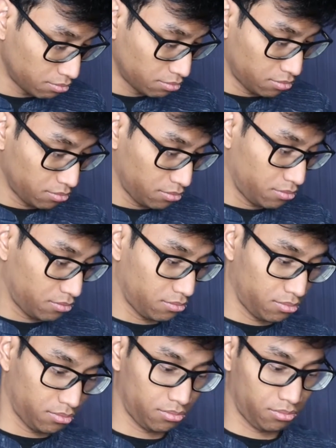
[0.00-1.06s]

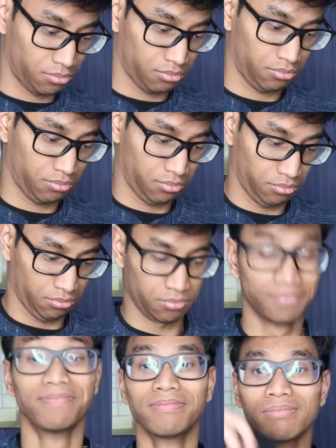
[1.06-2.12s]

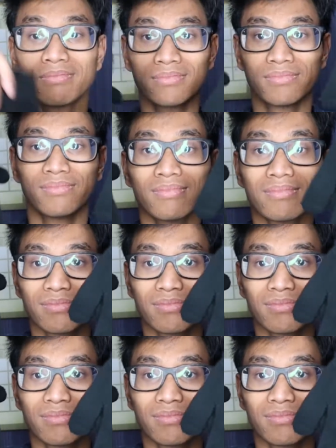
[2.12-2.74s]
No one is speaking in this clip.